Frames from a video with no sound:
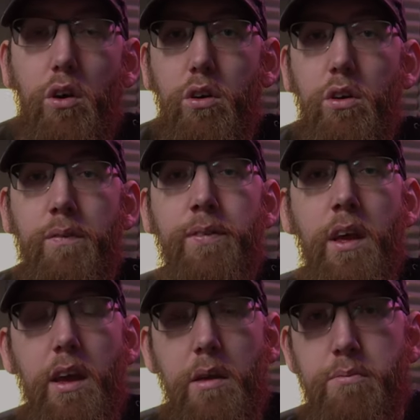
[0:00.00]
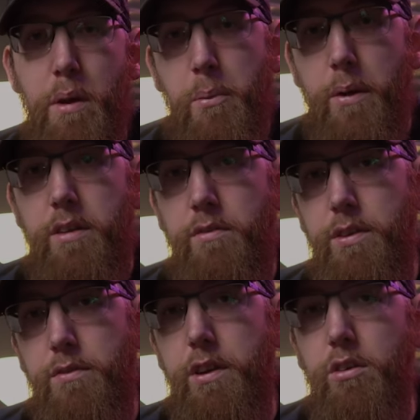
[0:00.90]
or in preparation
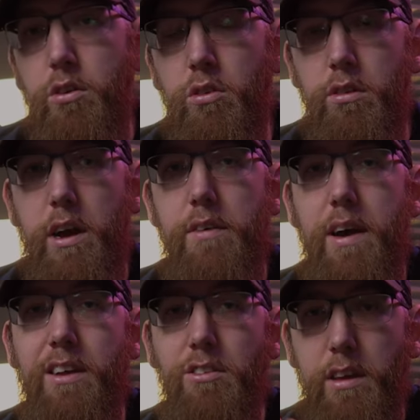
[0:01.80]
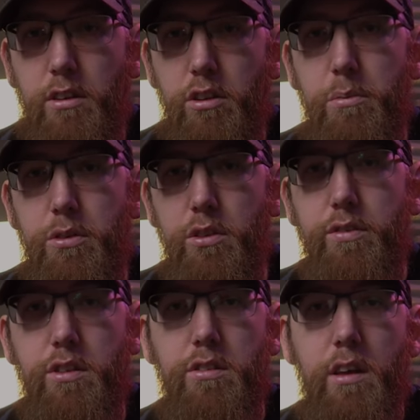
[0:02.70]
for the video going live I can schedule up
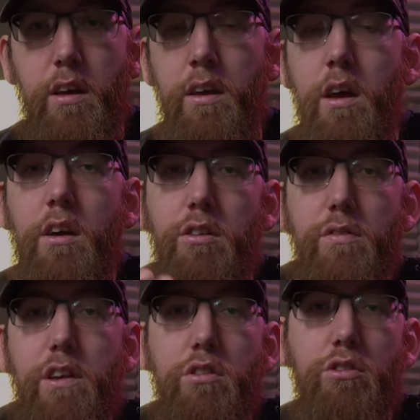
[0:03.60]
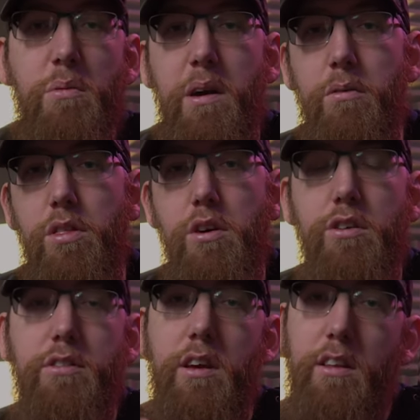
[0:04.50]
stuff to say new videos coming out on
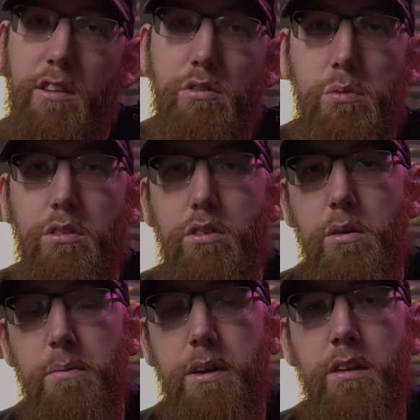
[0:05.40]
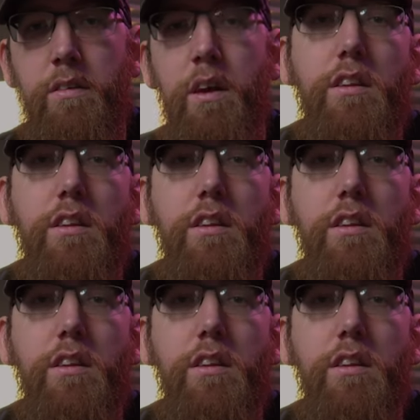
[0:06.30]
Thursday, this is what's happening,